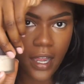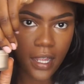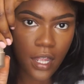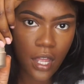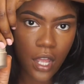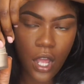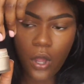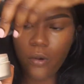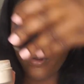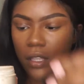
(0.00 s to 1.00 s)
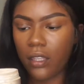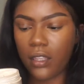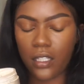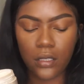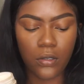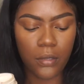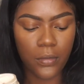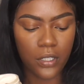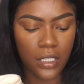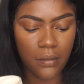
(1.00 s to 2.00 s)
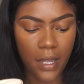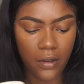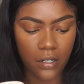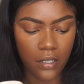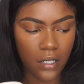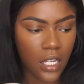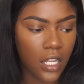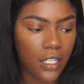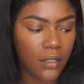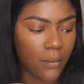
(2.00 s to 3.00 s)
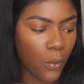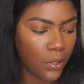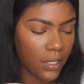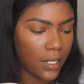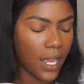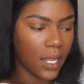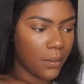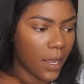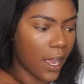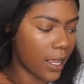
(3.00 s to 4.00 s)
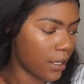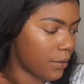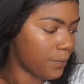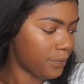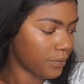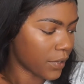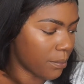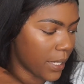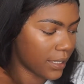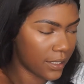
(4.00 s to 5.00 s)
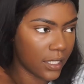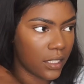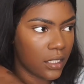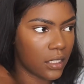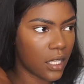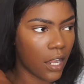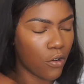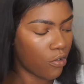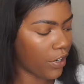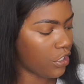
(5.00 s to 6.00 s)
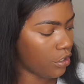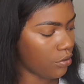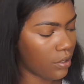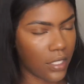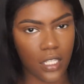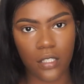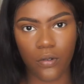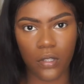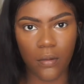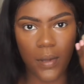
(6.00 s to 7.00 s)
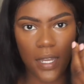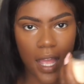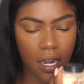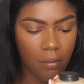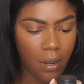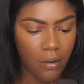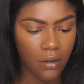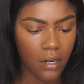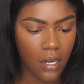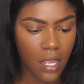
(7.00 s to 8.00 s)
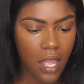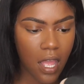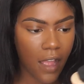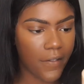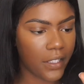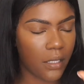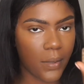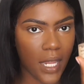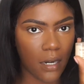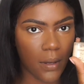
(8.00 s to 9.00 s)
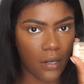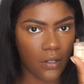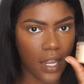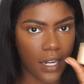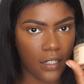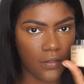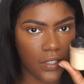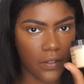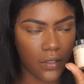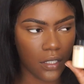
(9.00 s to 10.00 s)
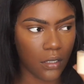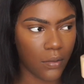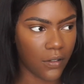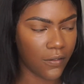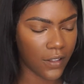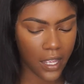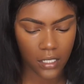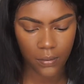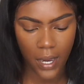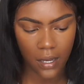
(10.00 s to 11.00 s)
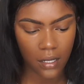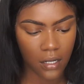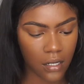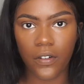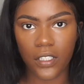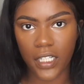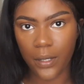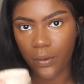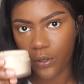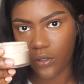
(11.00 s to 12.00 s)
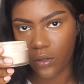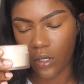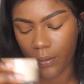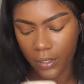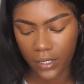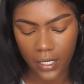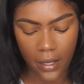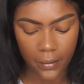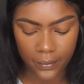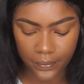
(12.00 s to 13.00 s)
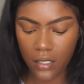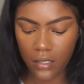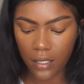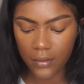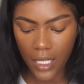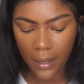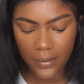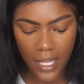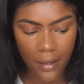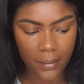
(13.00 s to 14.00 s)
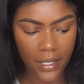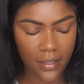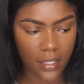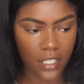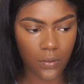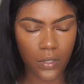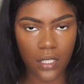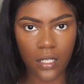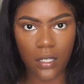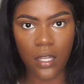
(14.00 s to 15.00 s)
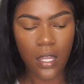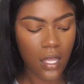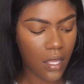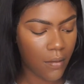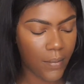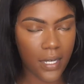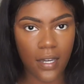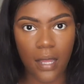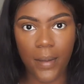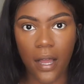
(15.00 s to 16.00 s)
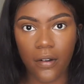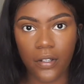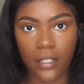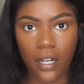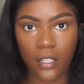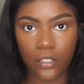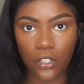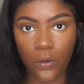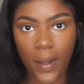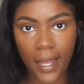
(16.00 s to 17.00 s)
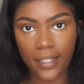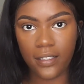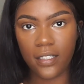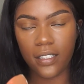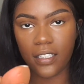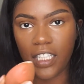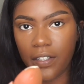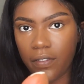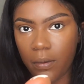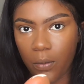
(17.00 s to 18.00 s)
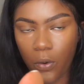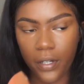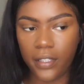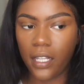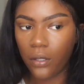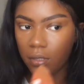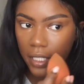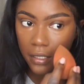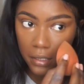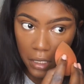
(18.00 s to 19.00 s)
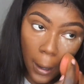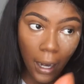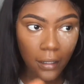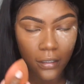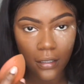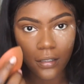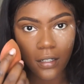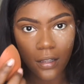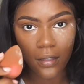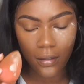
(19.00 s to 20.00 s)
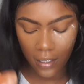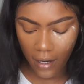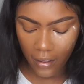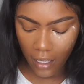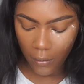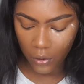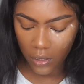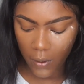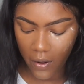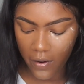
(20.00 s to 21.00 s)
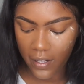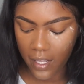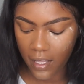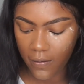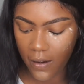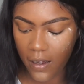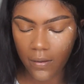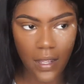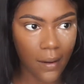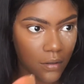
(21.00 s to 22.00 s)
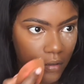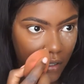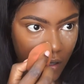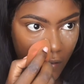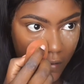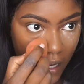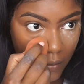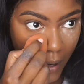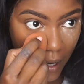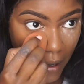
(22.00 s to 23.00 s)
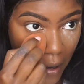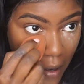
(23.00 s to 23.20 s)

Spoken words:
eye with this Laura Mercier powder. Most of the time I mix this. I don't know if I should use this or the banana powder. I feel like the banana powder kind of gives a little bit of flashback. For today we'll use Laura Mercier. Sometimes I mix this with the midnight powder in the color Topaz just to give a more yellow tint. The thing I like about this powder is that it gives absolutely no flashback,